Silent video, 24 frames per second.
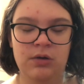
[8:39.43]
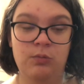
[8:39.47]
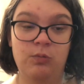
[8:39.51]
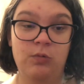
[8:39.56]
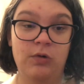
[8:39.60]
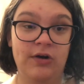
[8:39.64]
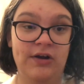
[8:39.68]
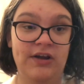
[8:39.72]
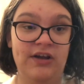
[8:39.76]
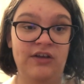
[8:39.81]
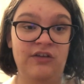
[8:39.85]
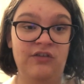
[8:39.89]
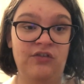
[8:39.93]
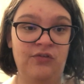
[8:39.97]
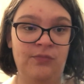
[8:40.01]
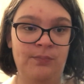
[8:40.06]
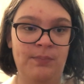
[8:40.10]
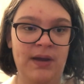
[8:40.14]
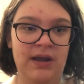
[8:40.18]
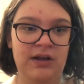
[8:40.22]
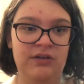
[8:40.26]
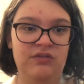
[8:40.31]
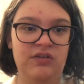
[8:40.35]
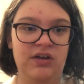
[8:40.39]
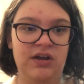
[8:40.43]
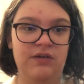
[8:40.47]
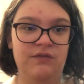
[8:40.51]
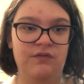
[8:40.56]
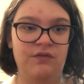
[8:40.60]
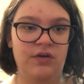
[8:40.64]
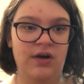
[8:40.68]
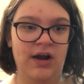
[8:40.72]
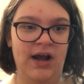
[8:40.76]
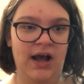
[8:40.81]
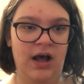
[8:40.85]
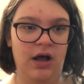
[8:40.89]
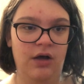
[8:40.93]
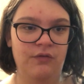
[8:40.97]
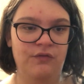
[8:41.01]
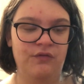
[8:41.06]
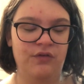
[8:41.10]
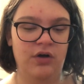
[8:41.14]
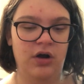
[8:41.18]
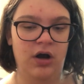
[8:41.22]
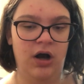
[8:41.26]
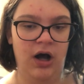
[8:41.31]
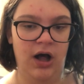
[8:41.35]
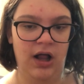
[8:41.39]
we're expecting for
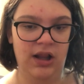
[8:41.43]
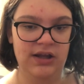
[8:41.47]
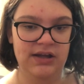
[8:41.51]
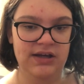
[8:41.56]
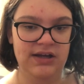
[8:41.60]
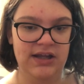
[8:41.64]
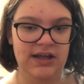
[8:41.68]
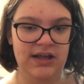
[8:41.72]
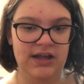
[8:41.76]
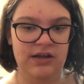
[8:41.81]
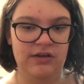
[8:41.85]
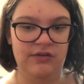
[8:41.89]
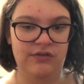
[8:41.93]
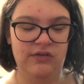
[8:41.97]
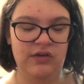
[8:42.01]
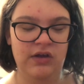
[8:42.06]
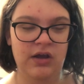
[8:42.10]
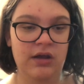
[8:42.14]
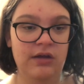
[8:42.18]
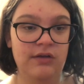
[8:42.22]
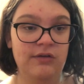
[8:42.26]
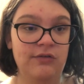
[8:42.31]
holidays,